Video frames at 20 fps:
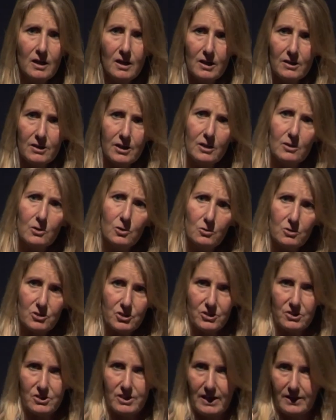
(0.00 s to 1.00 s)
that looks
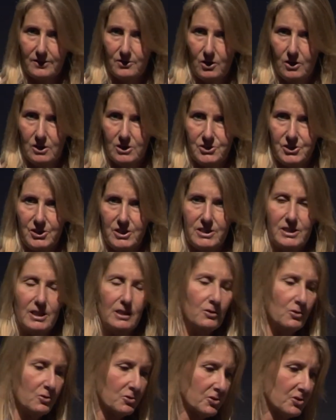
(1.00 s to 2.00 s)
at technologies, it
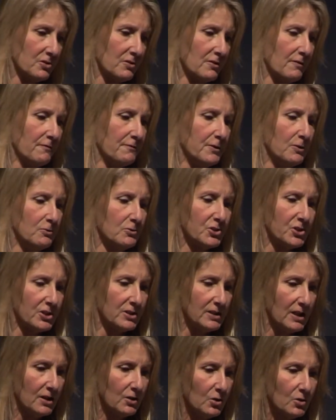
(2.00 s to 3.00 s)
looks at the future,
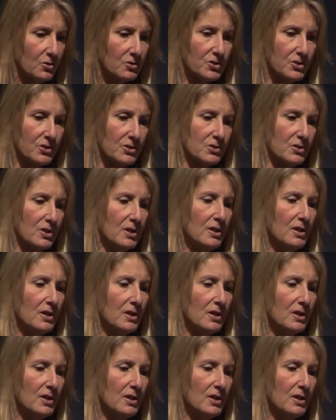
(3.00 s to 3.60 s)
it looks at